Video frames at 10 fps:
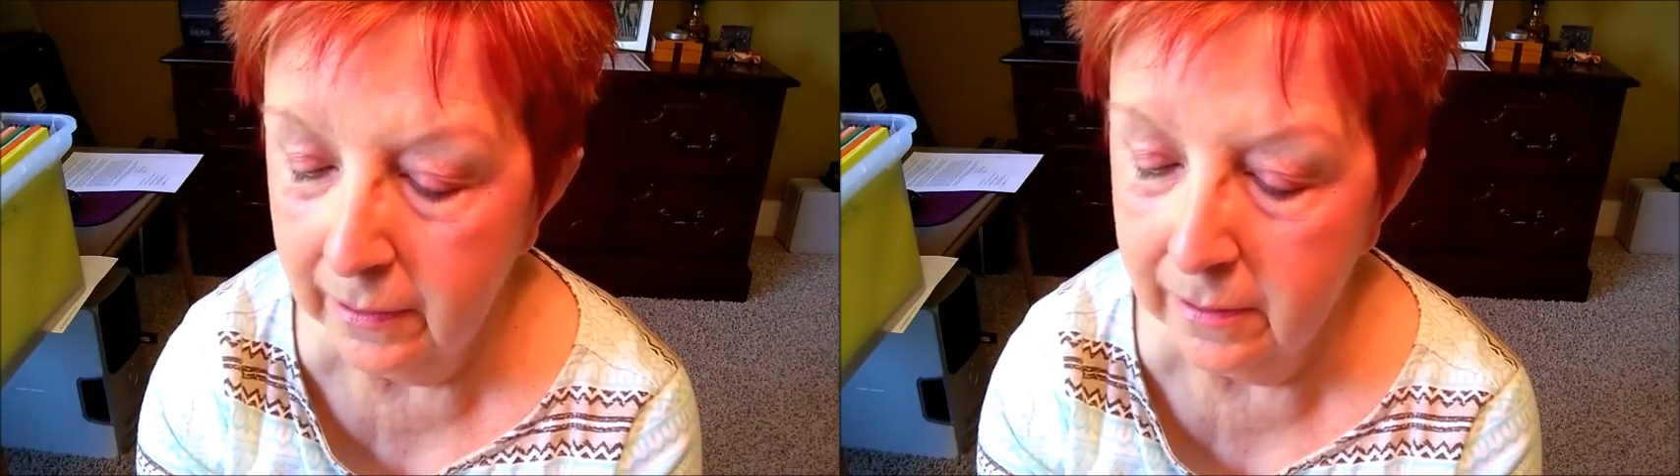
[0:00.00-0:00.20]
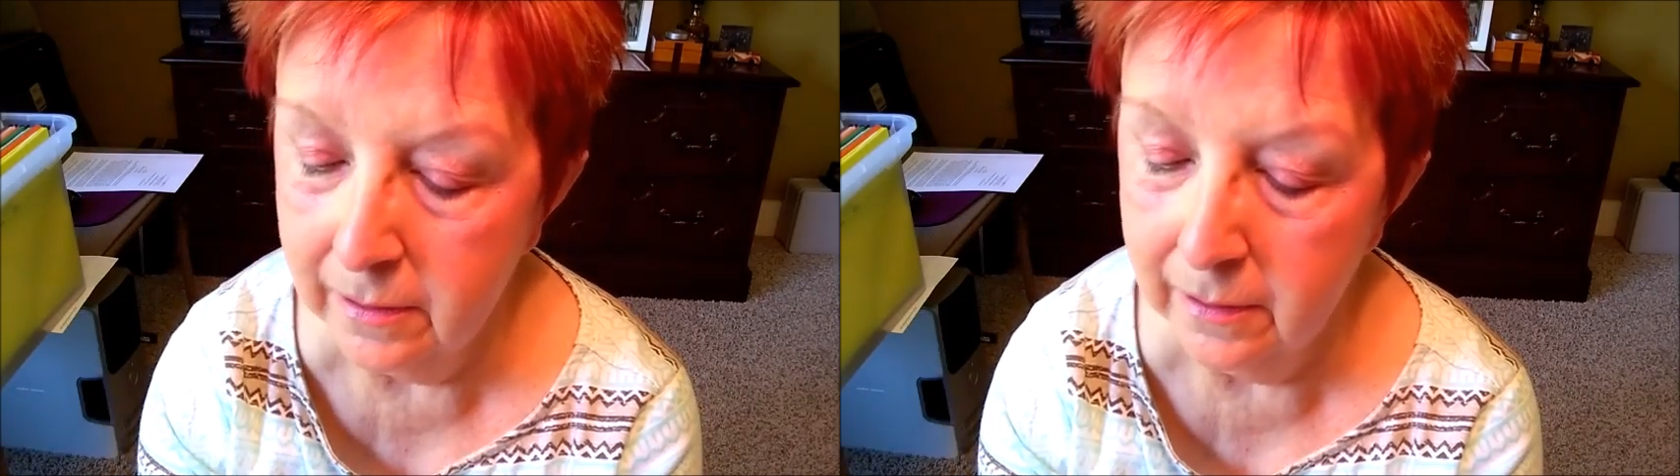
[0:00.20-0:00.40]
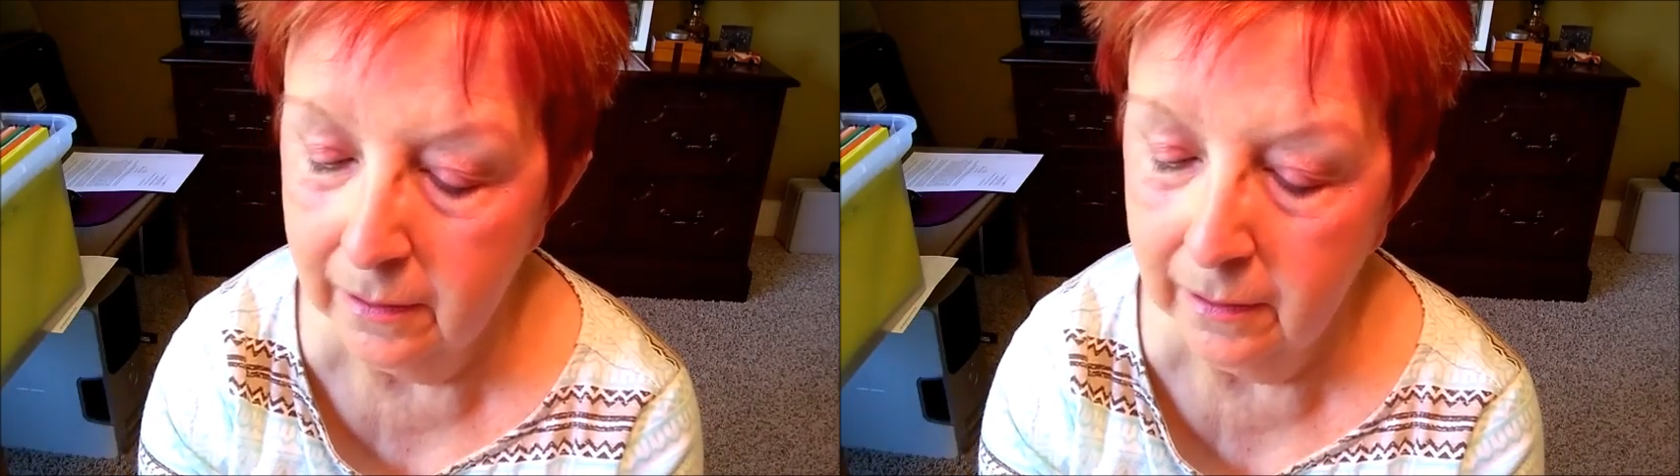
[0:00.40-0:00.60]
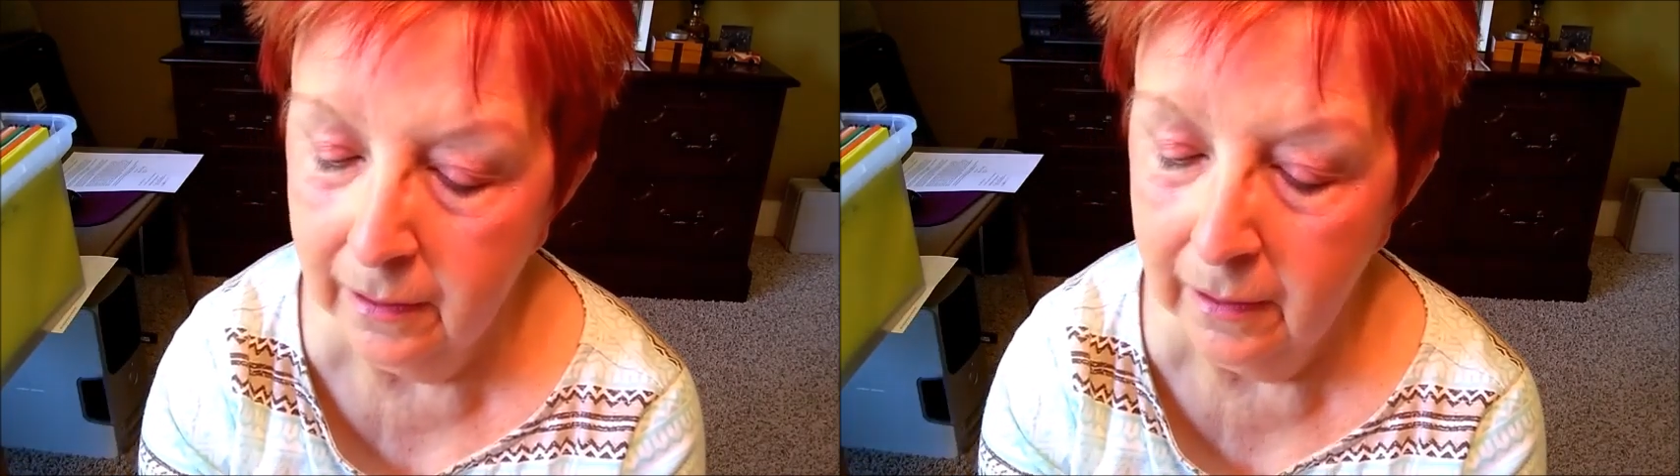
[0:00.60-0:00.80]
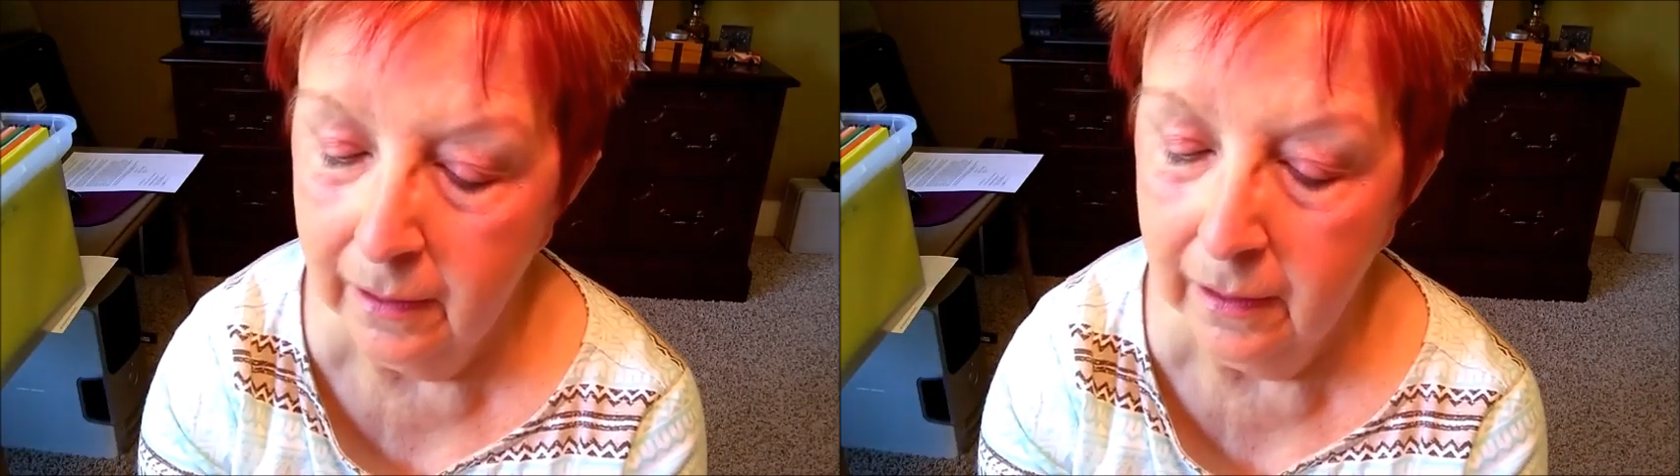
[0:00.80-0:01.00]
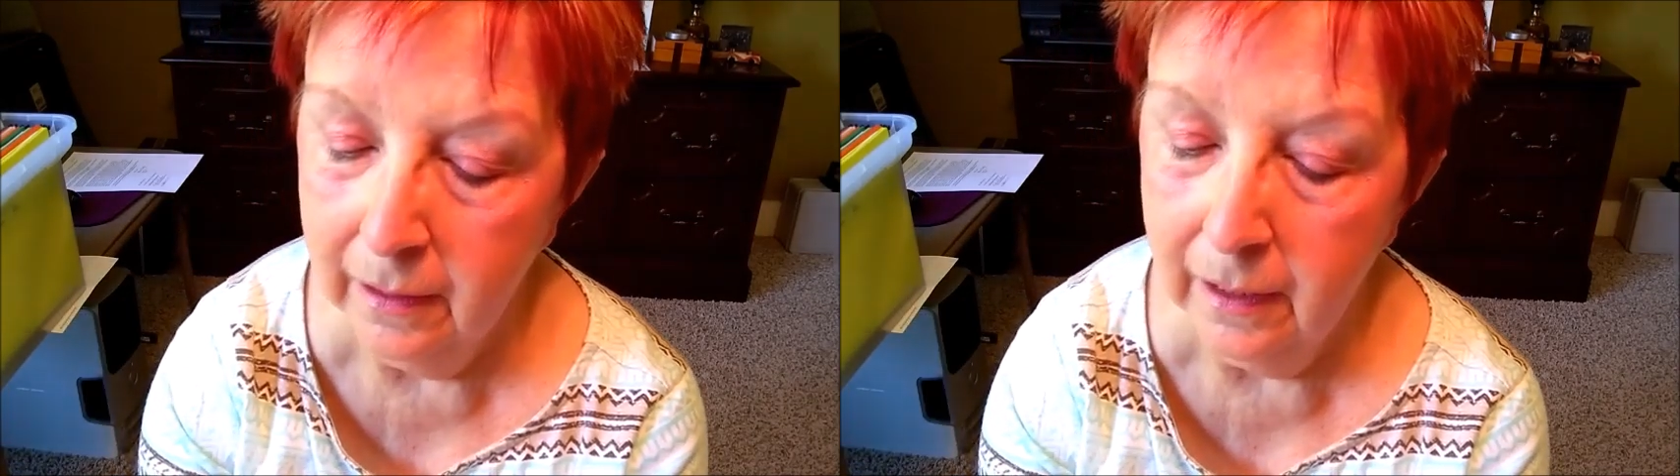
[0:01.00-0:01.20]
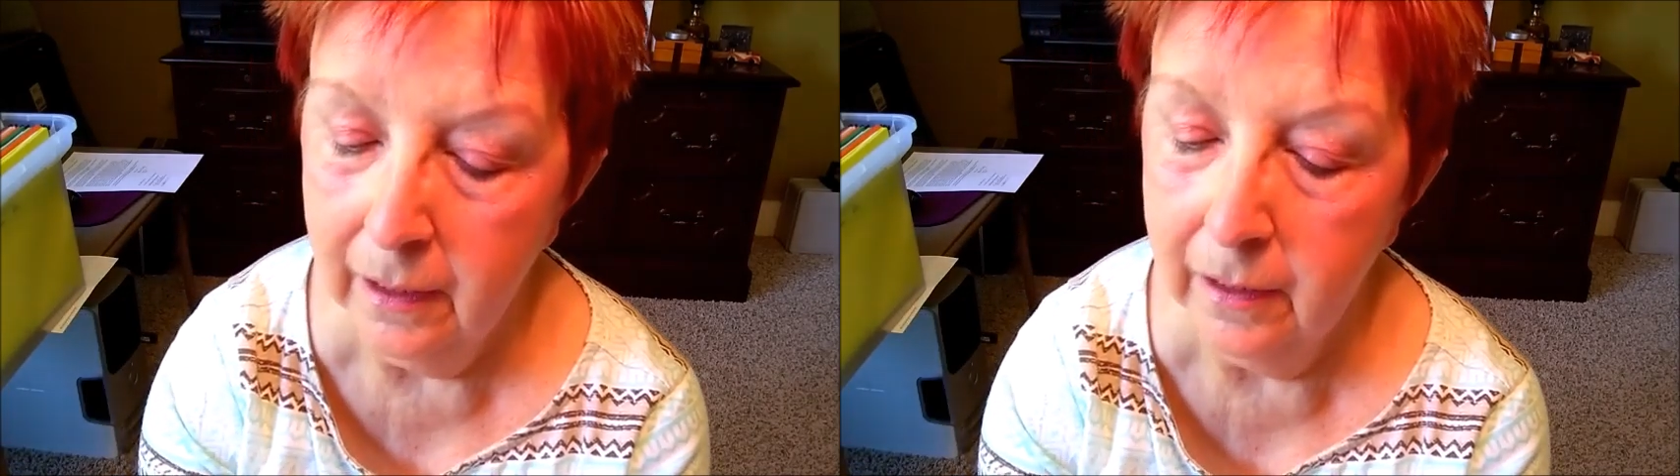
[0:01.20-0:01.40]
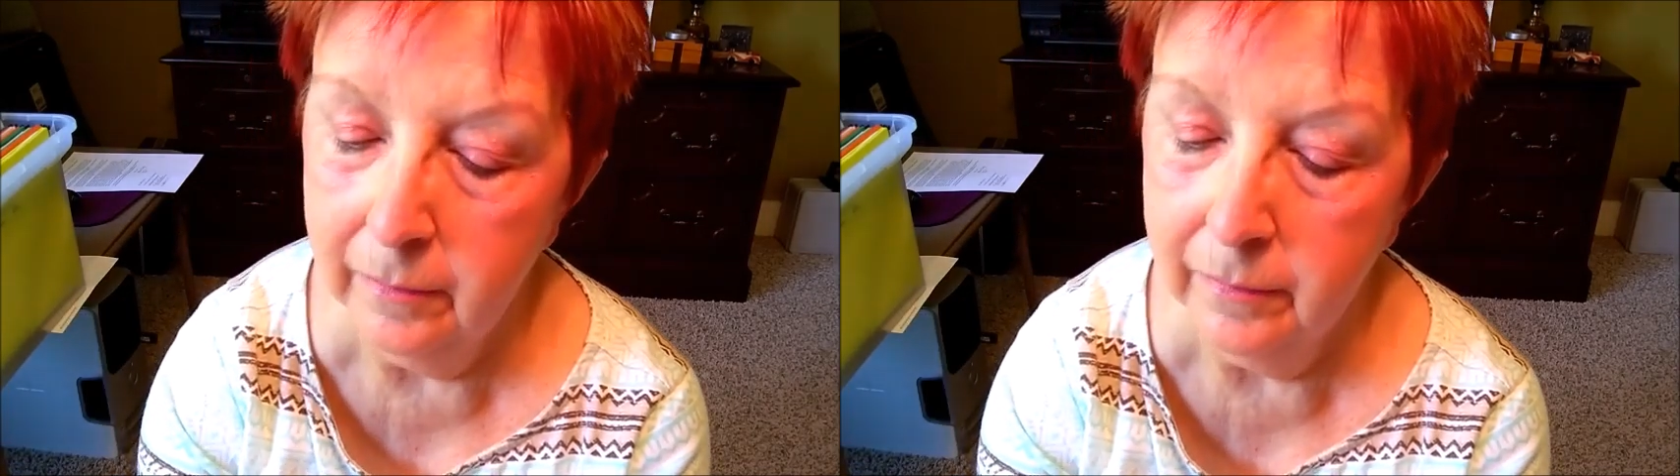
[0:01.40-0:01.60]
is.
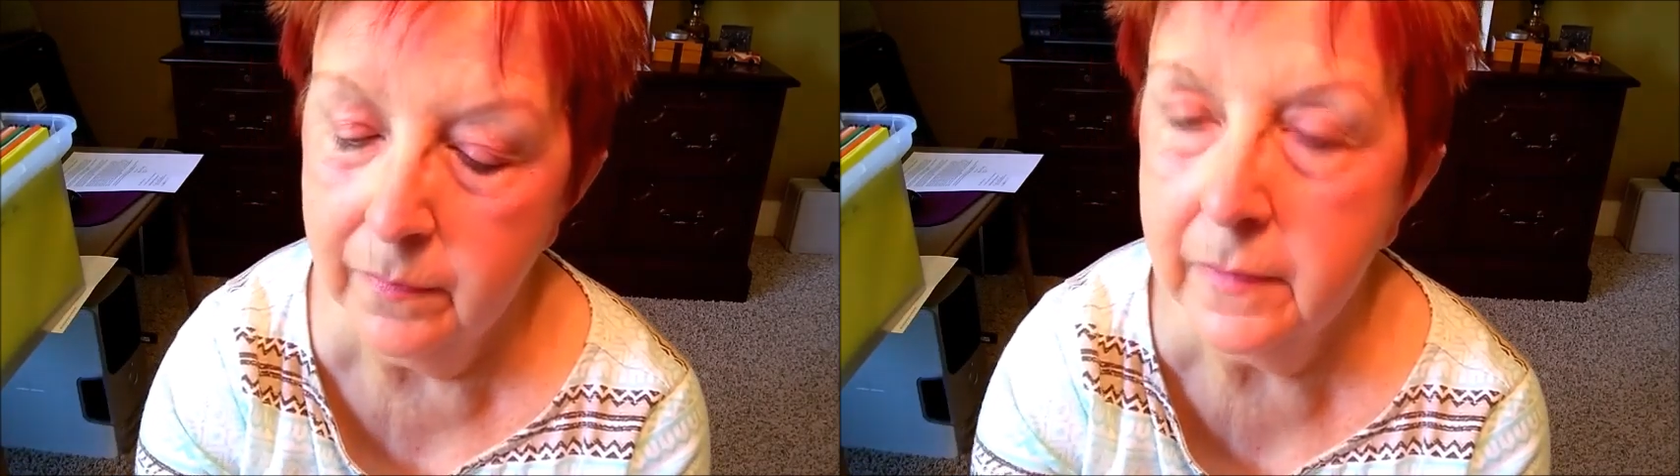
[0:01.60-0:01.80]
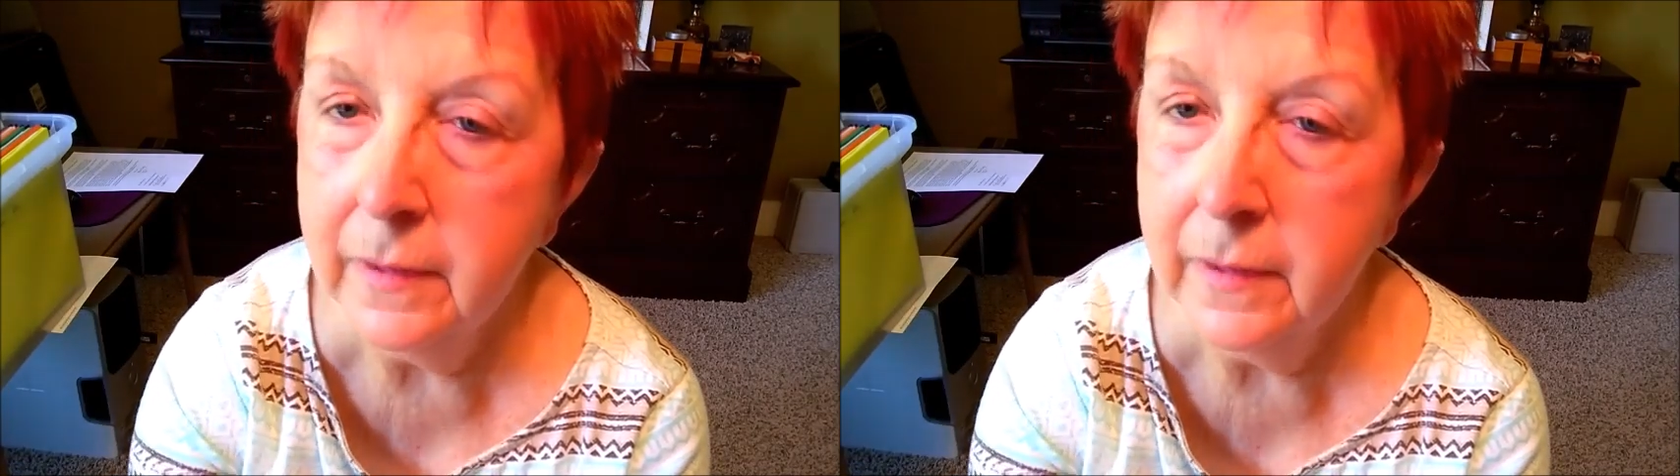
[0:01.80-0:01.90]
Um,